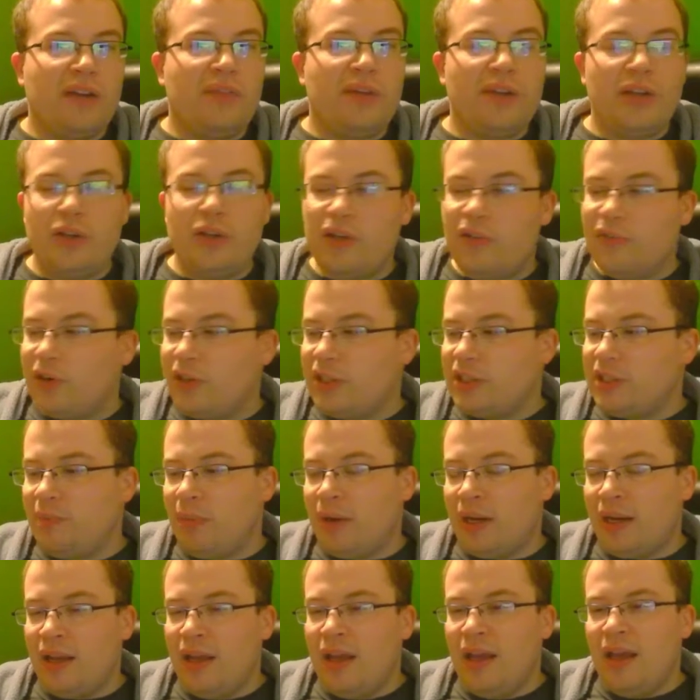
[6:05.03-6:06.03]
universe,
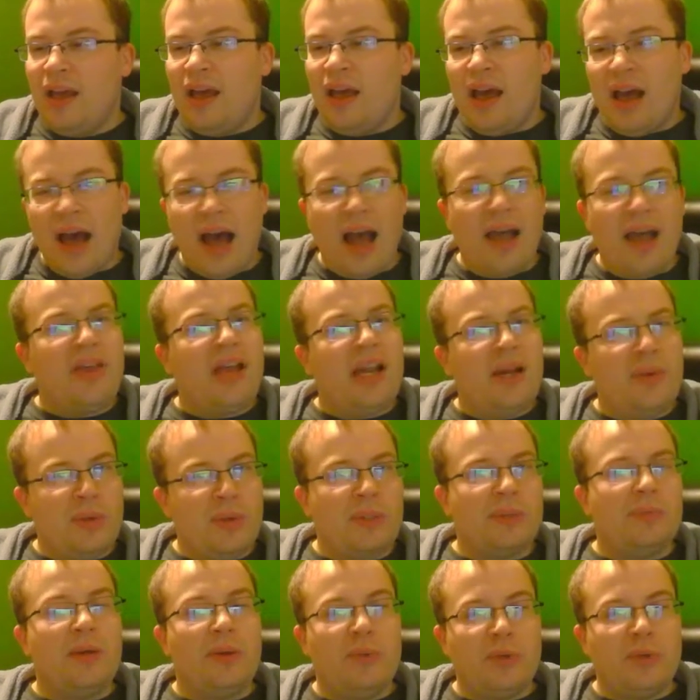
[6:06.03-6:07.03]
but I thought it
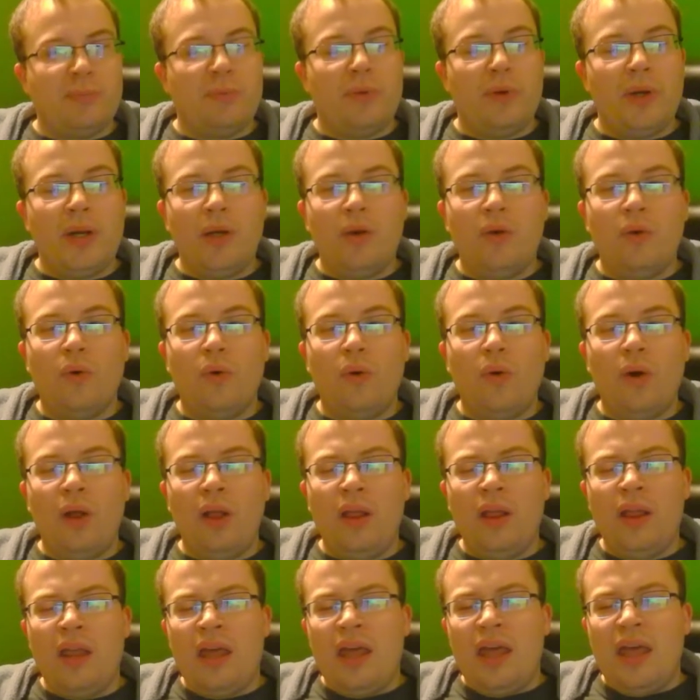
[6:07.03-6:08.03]
was pretty
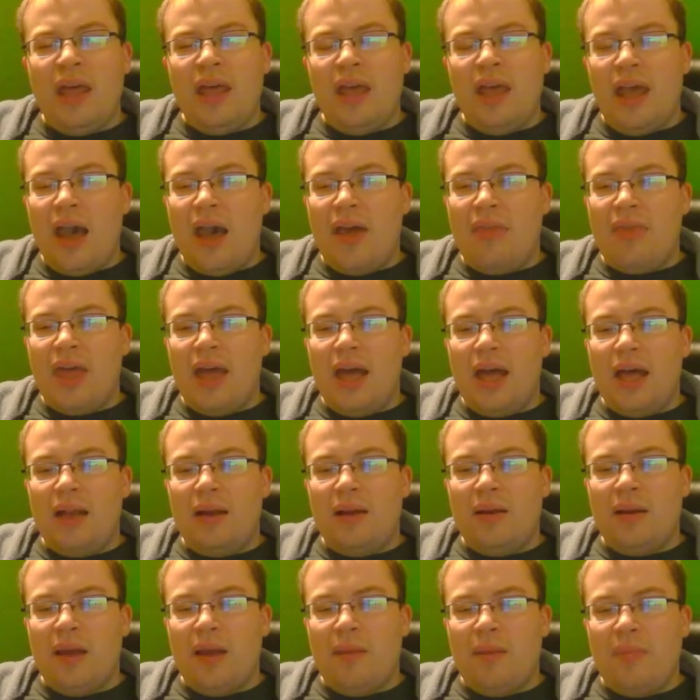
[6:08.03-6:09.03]
cool. And
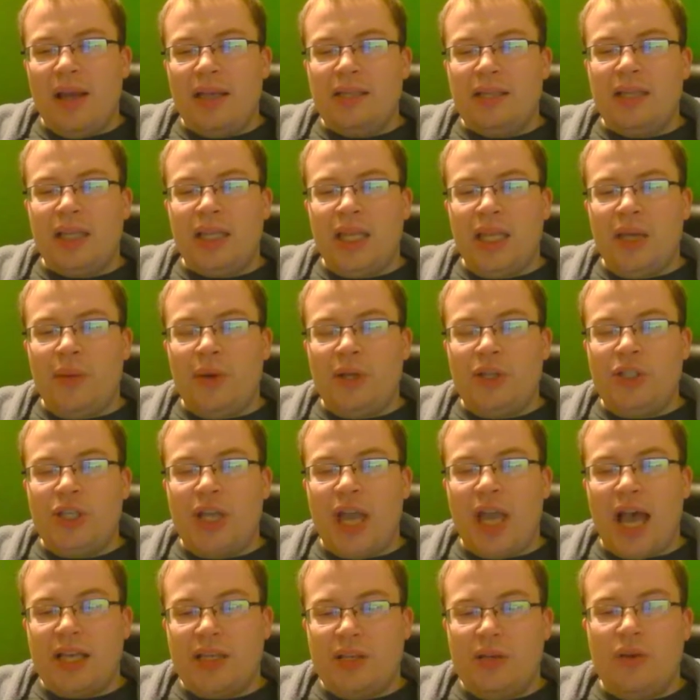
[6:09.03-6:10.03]
then basically what she
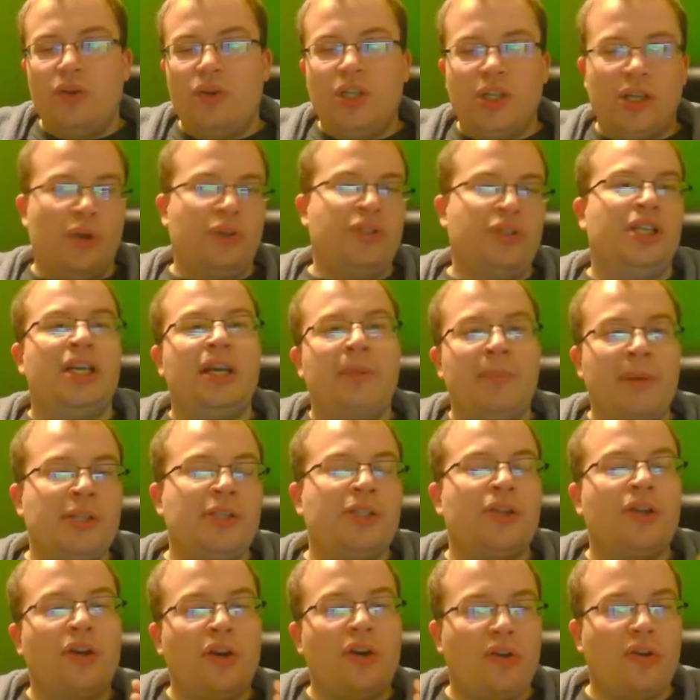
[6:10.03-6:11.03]
has to do, she commits
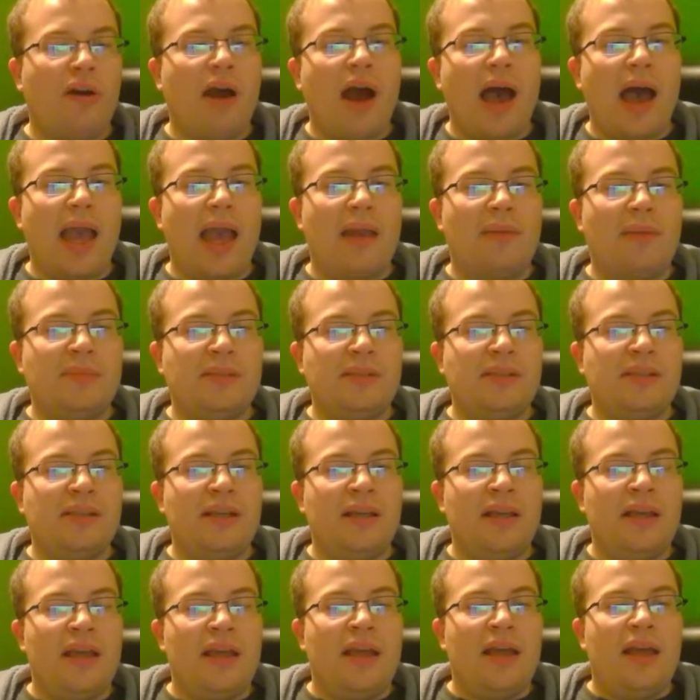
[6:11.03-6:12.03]
her crimes,
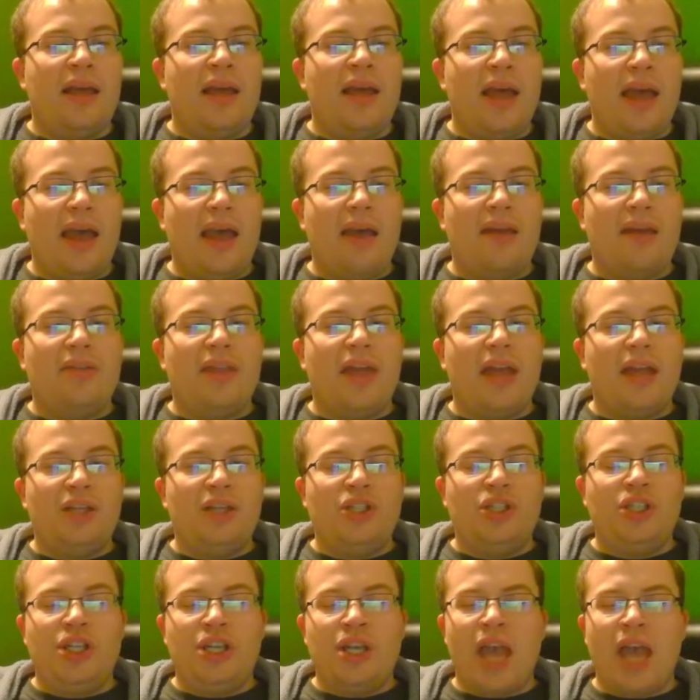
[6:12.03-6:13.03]
and then
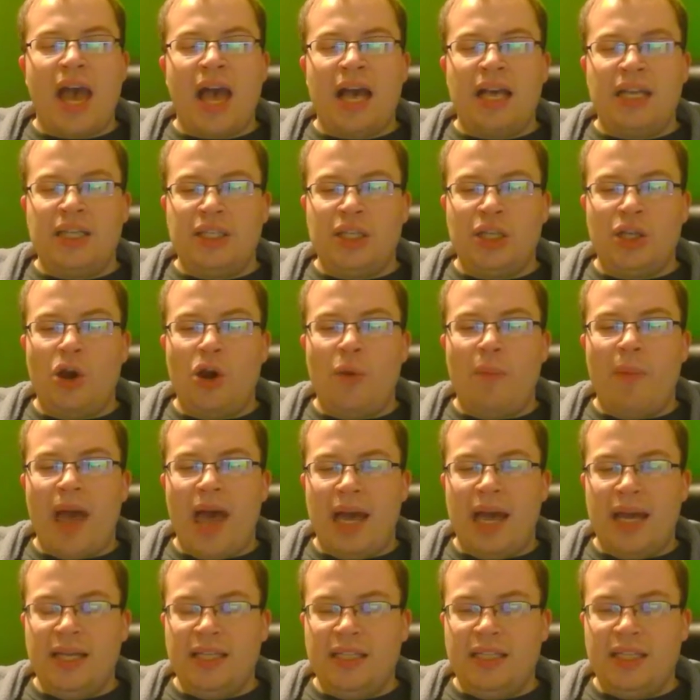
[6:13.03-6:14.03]
she has to go
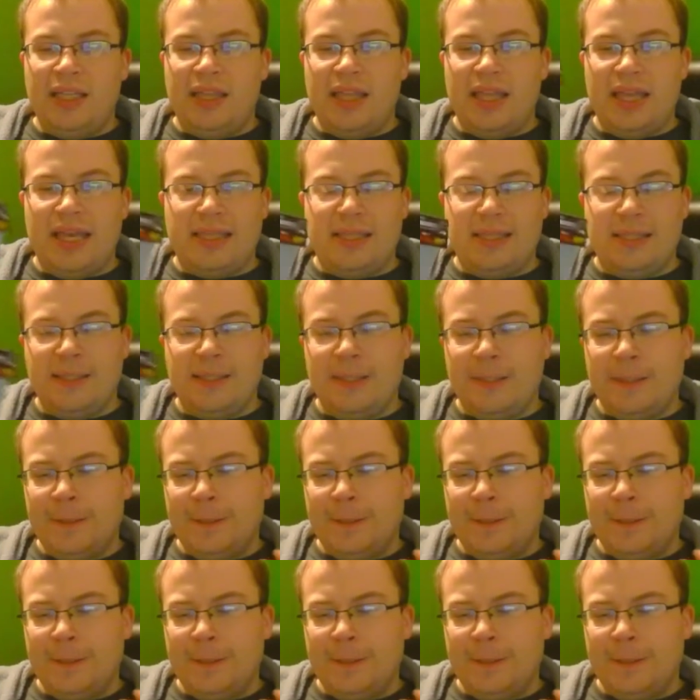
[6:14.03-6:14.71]
back into this